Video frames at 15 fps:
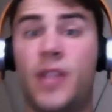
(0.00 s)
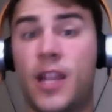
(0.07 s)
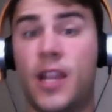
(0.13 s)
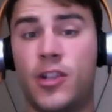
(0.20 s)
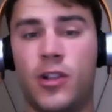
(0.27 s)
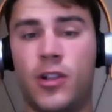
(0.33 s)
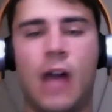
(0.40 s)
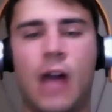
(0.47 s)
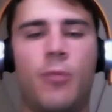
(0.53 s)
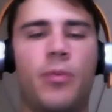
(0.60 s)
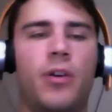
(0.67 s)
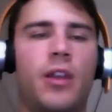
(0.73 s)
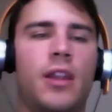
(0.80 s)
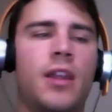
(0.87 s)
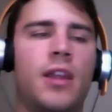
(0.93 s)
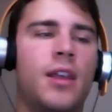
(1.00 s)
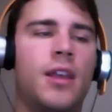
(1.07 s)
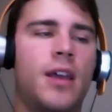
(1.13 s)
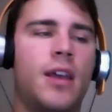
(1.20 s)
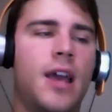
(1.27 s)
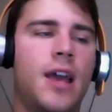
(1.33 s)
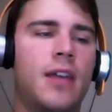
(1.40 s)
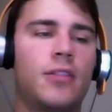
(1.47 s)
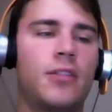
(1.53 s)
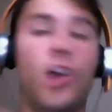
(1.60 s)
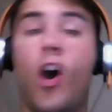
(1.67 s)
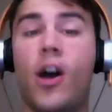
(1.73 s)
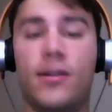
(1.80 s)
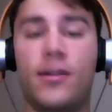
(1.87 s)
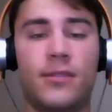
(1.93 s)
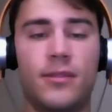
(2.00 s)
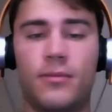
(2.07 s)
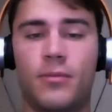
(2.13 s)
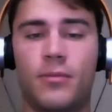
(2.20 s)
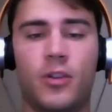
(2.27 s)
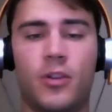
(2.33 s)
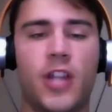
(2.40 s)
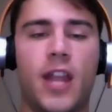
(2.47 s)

potential output, cost per